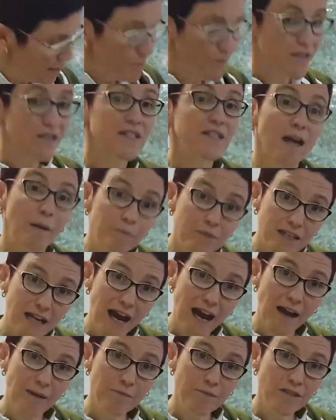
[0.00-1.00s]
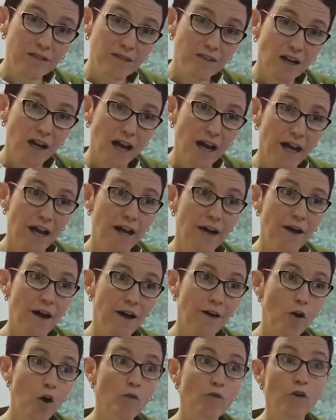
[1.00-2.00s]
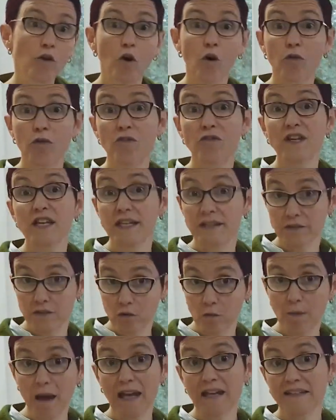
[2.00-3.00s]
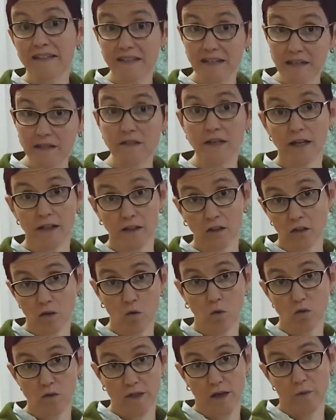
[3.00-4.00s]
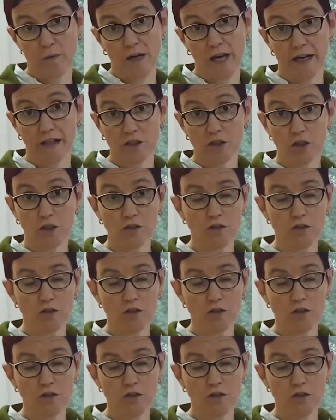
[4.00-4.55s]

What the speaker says: But sometimes an overgrowth of yeast or malassezia can cause that reaction.